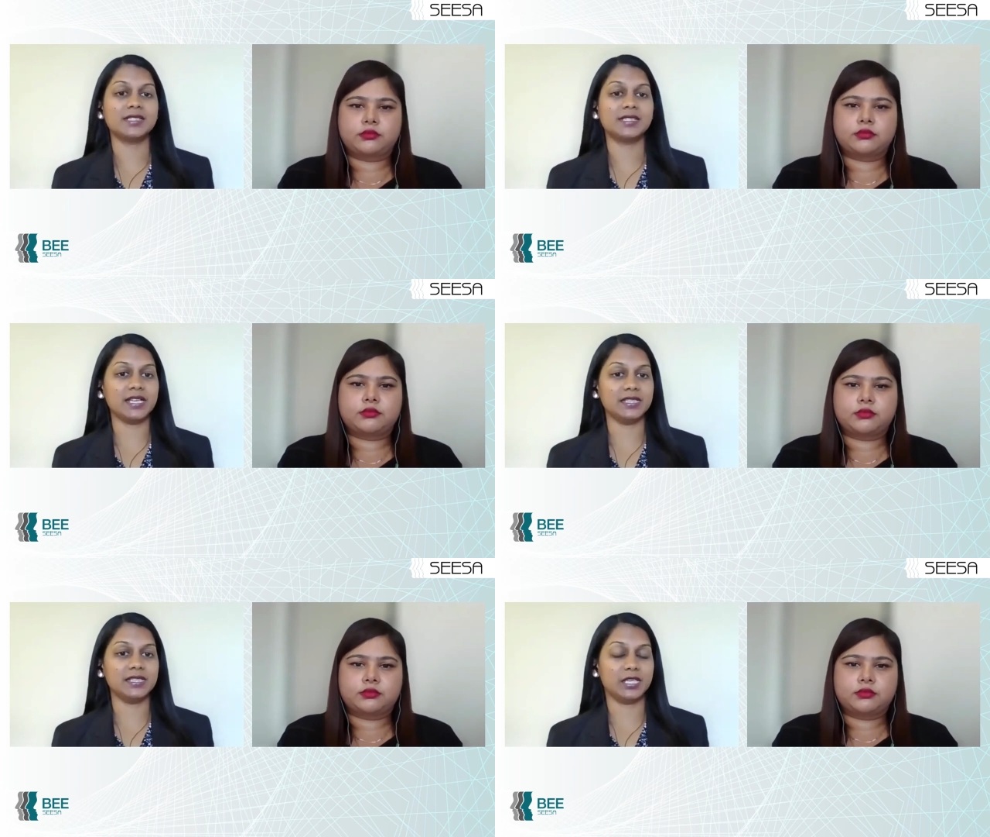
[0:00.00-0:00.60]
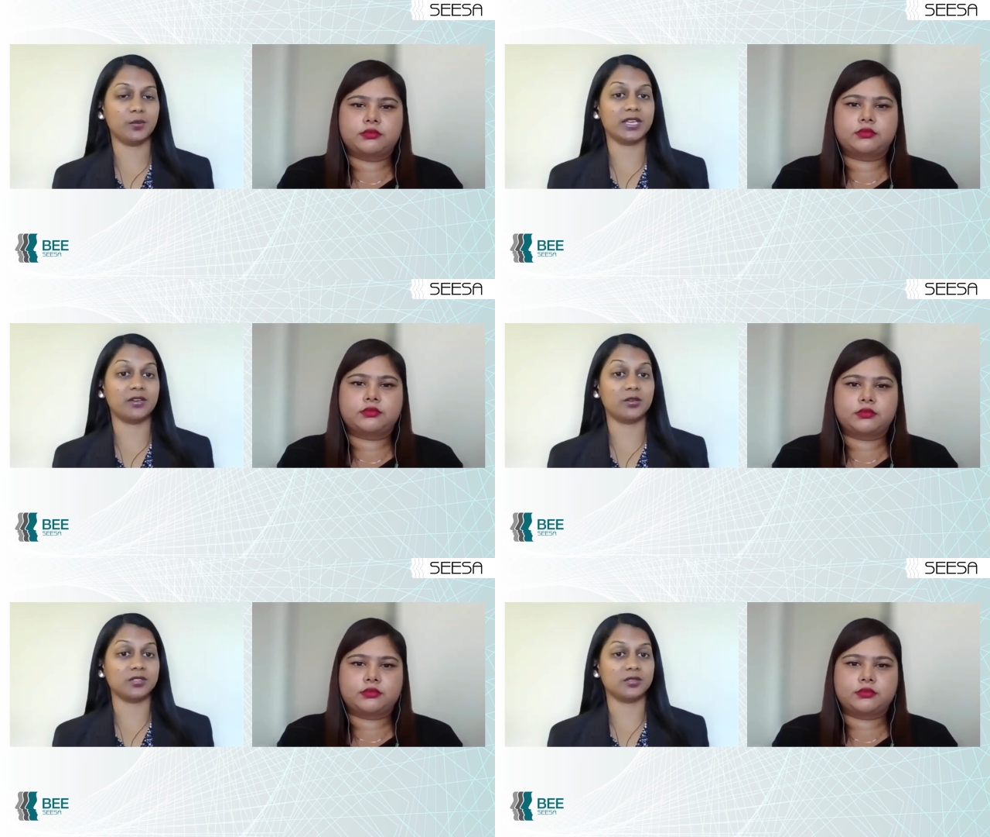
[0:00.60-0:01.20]
Speaker 1: Secondly, we
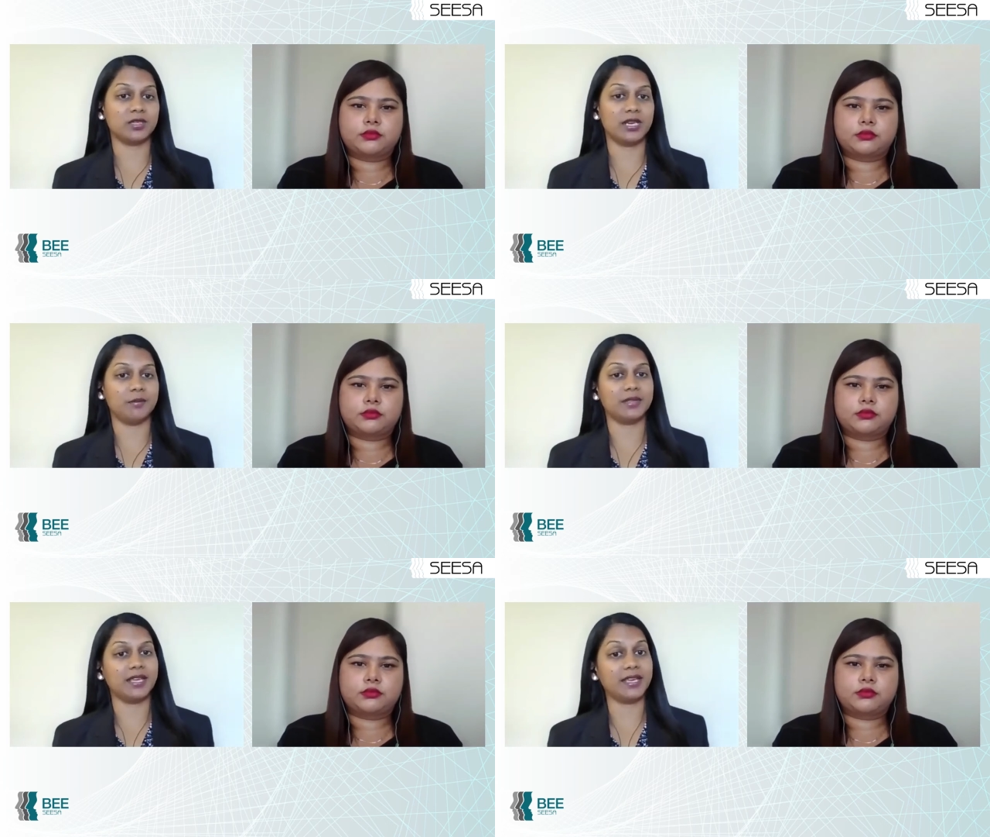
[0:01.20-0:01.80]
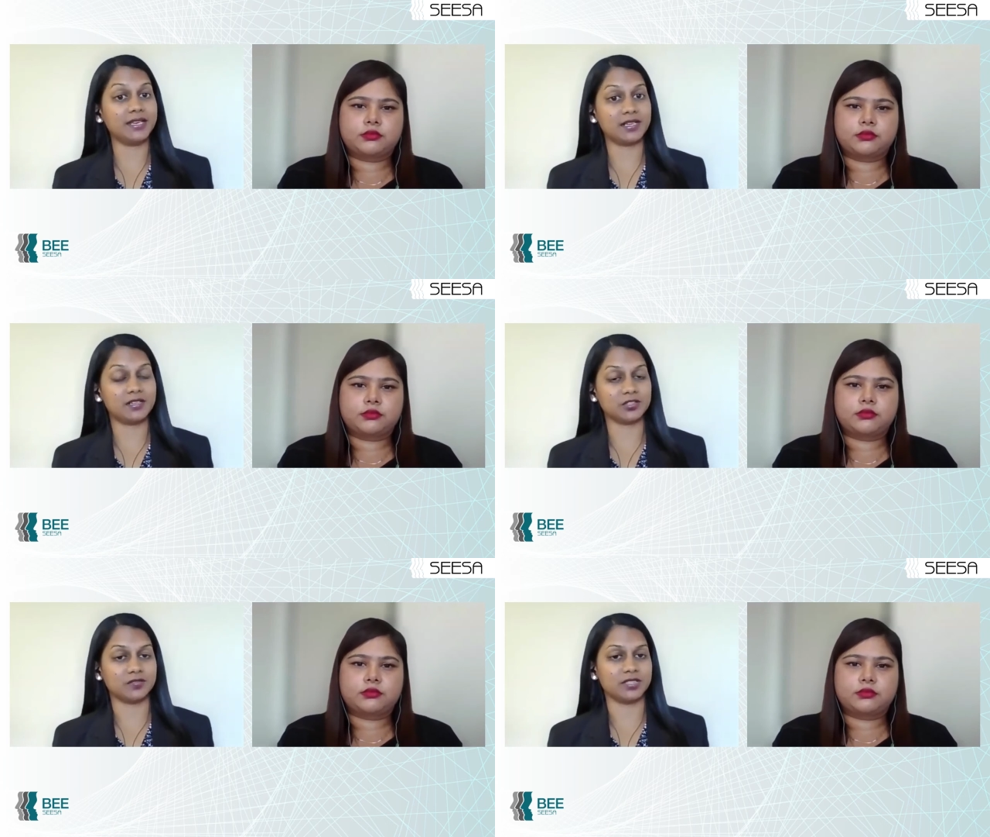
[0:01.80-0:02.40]
can also claim the
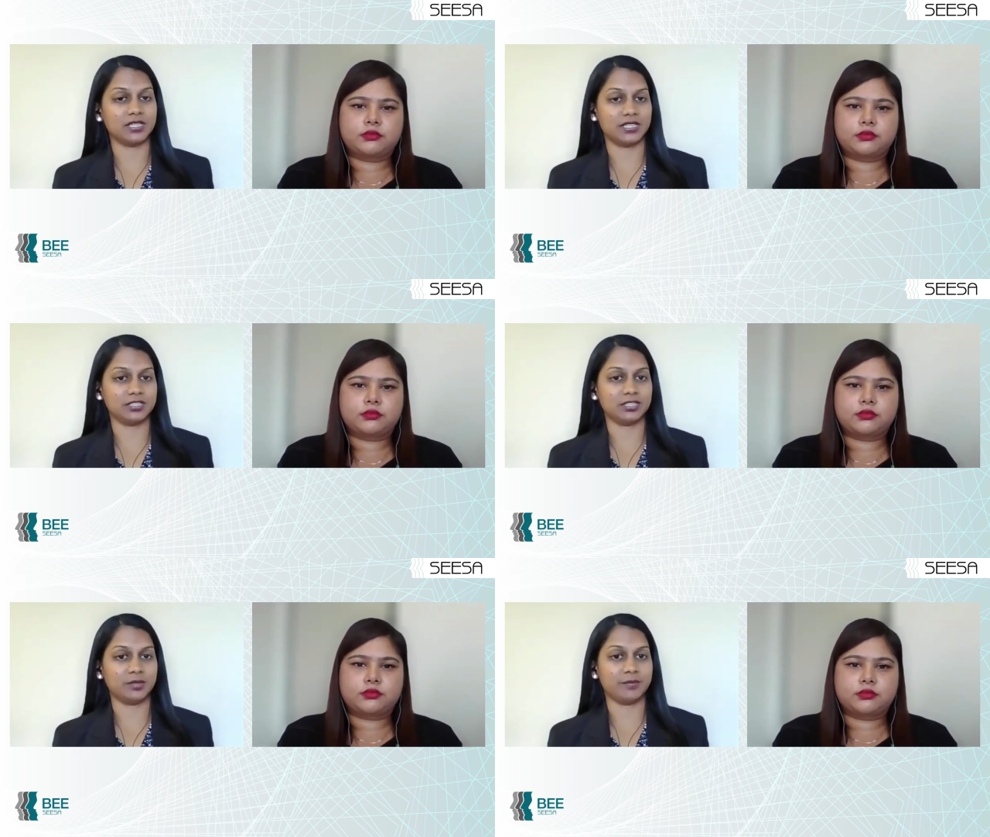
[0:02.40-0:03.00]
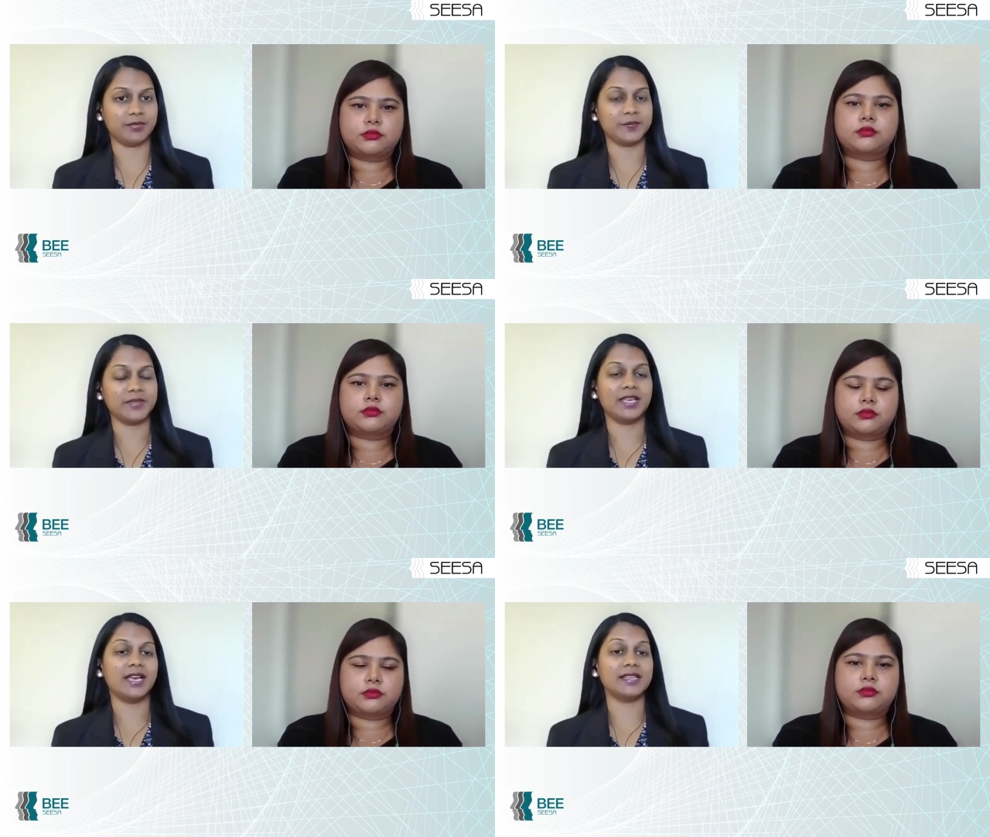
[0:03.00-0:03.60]
headcount of the learnership.
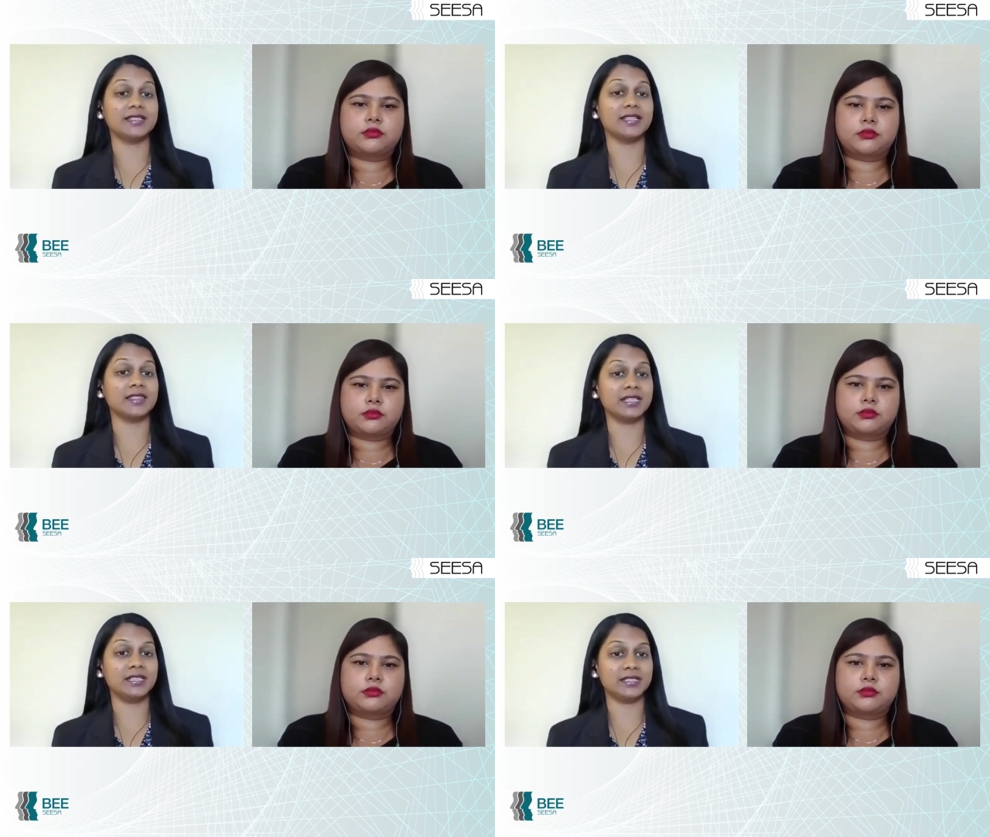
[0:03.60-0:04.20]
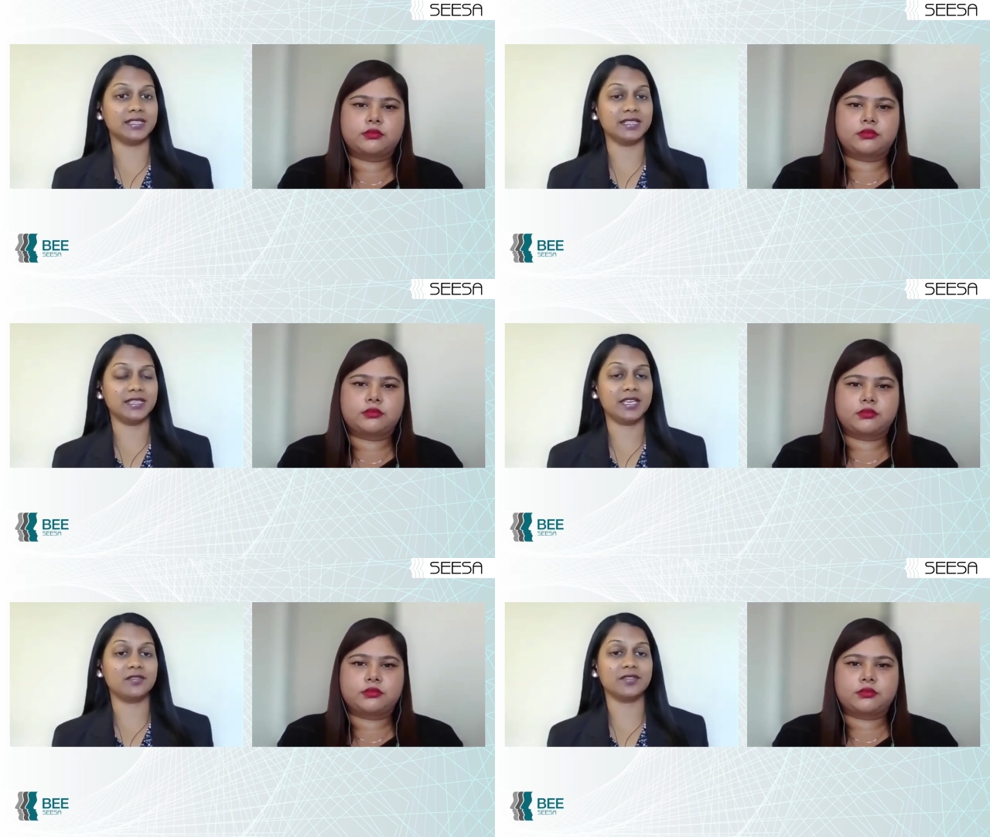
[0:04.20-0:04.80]
And then
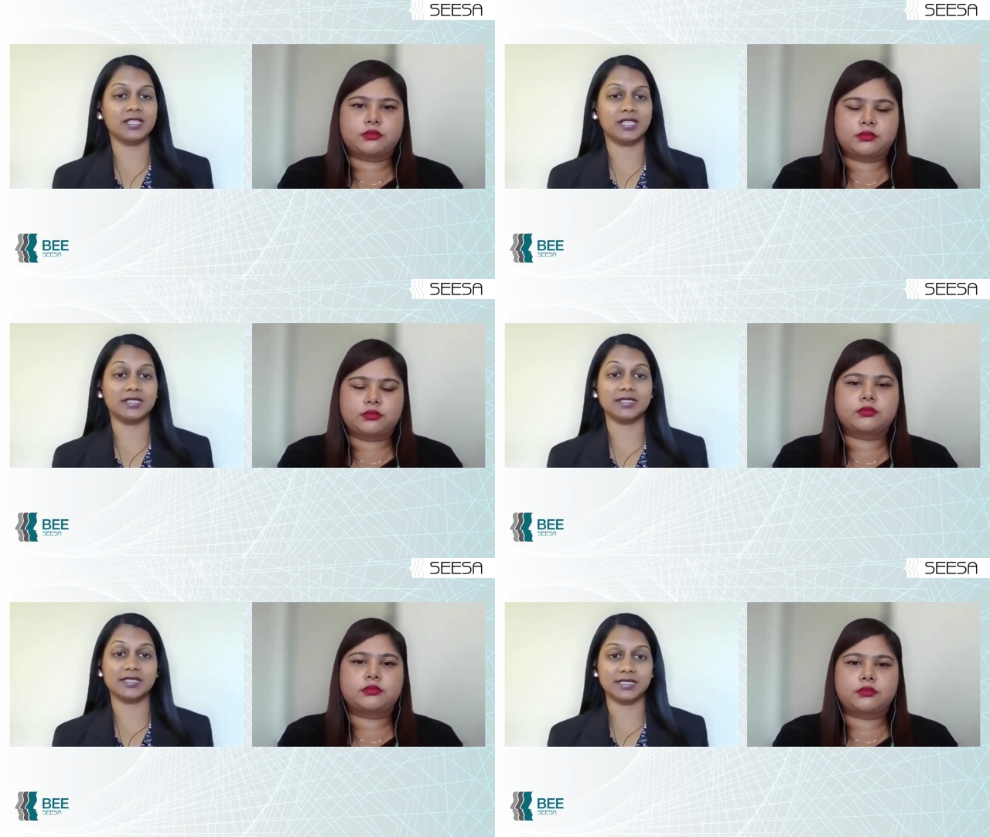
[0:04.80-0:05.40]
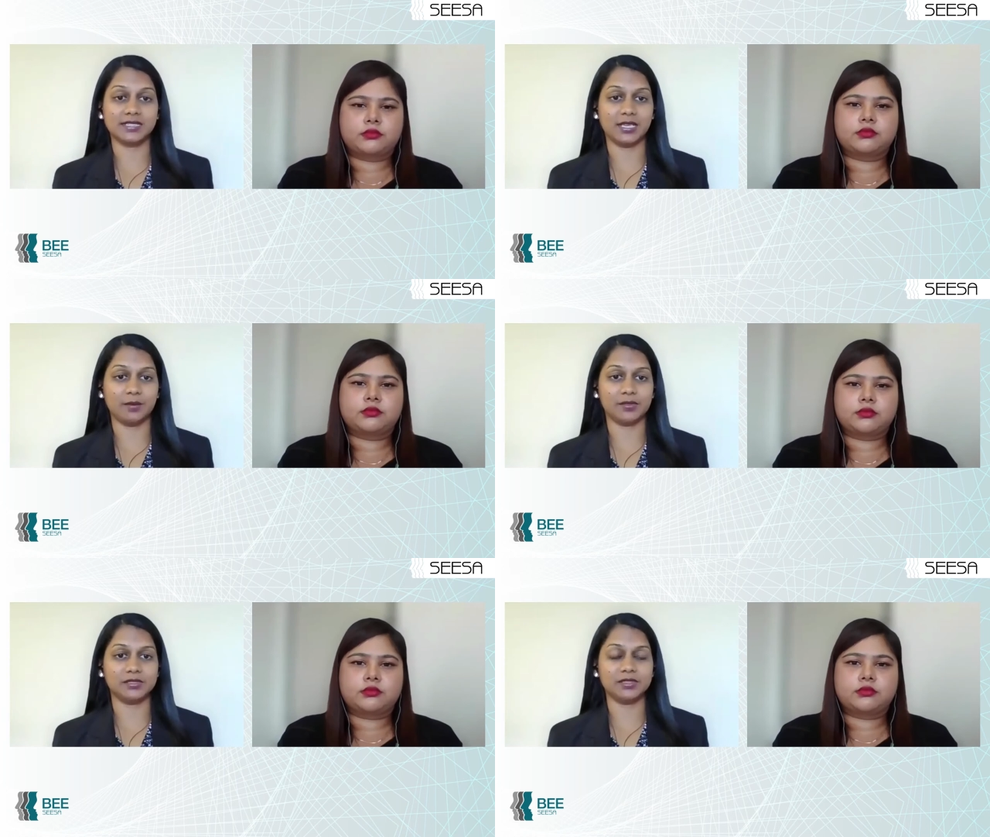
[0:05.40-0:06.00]
thirdly, if the learner is
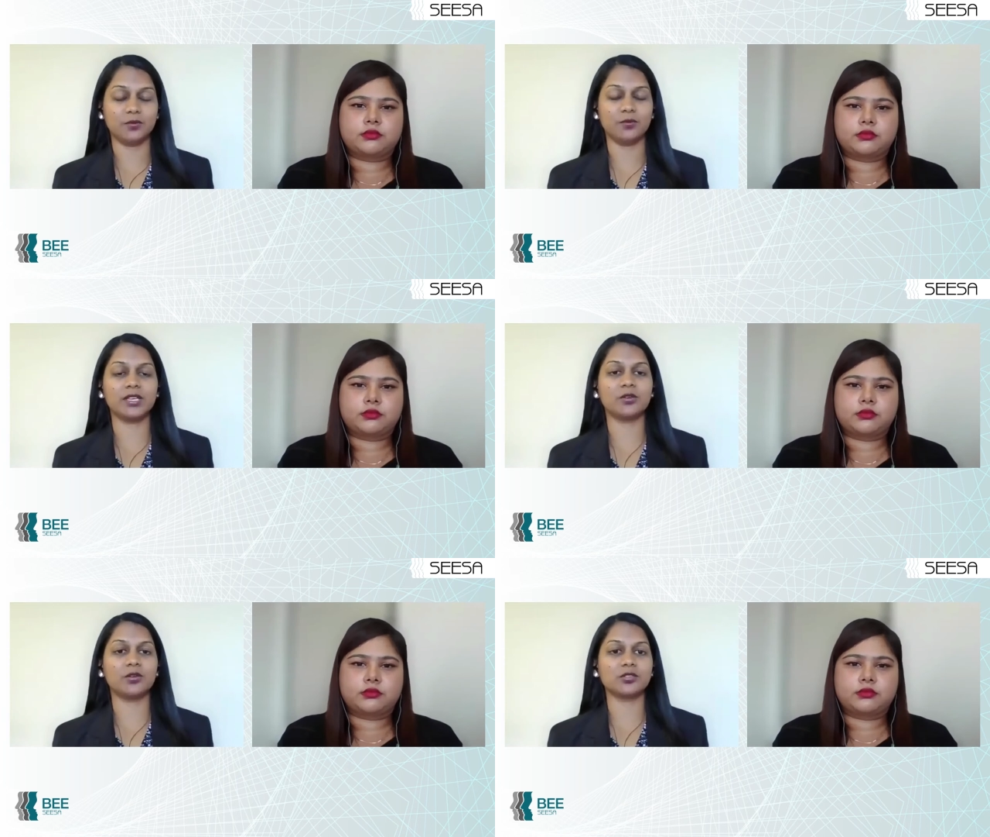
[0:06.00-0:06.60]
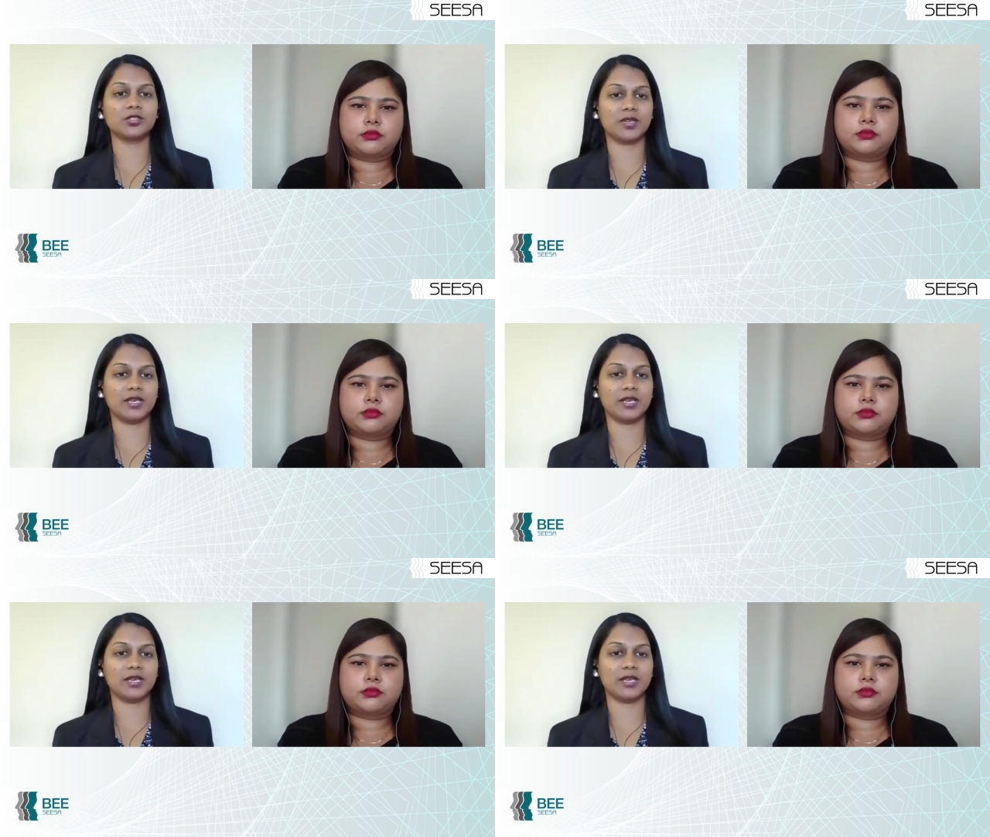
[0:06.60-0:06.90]
disabled, we can also